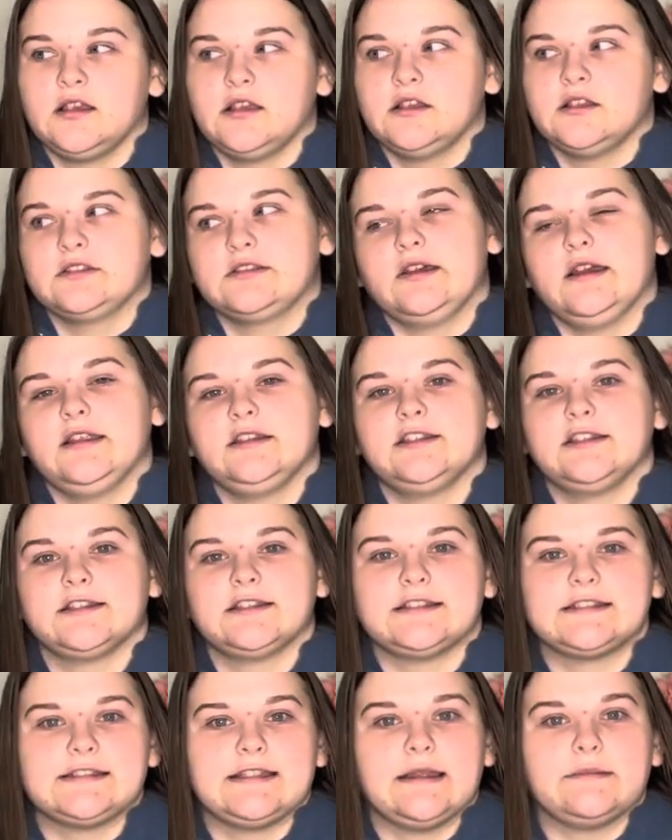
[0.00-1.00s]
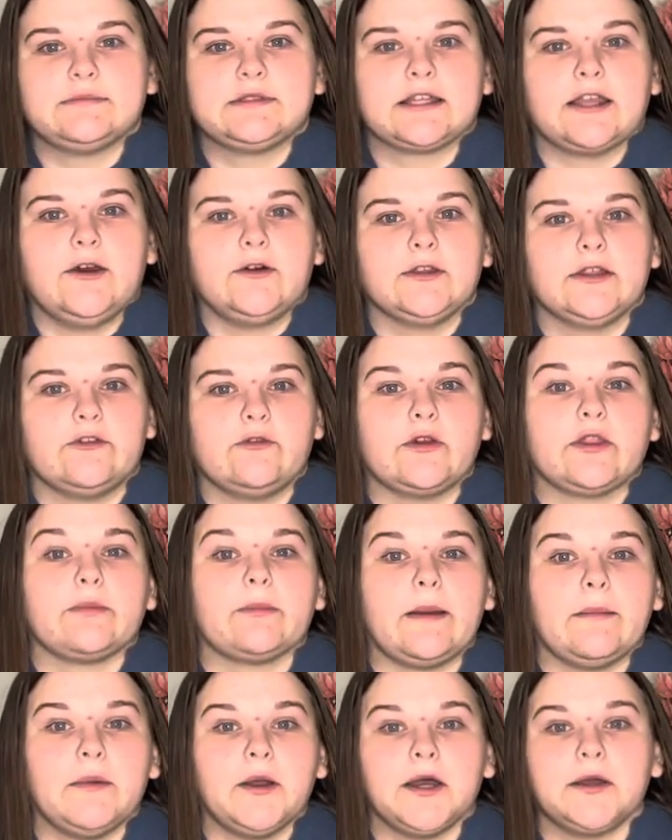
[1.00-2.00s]
So I took the step to go live with my
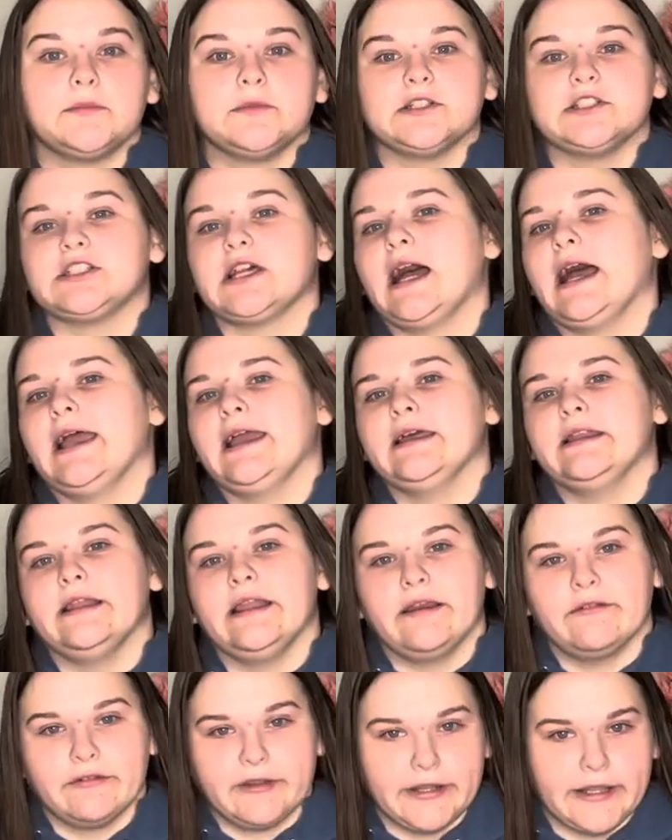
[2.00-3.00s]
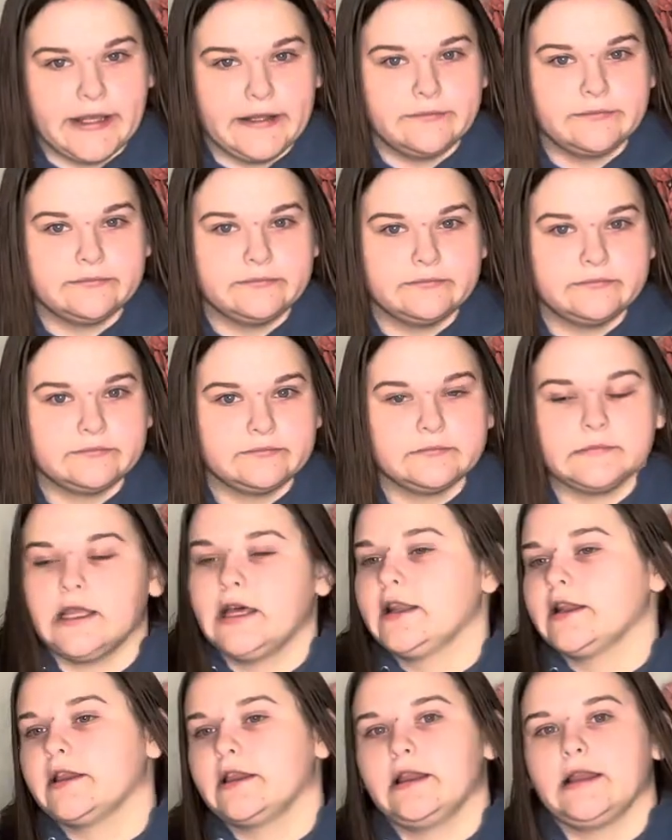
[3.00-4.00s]
mom, which I had never done. Not
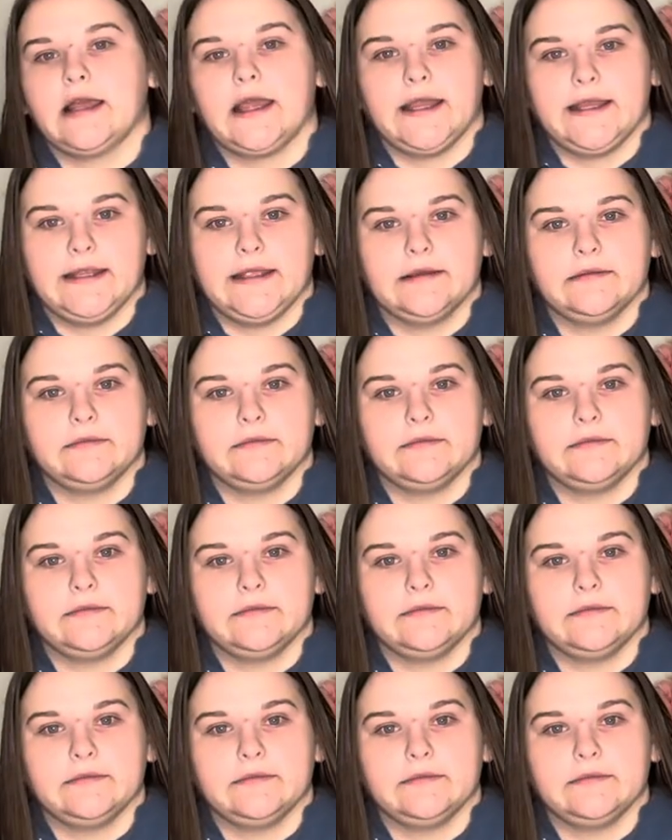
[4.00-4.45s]
a good idea.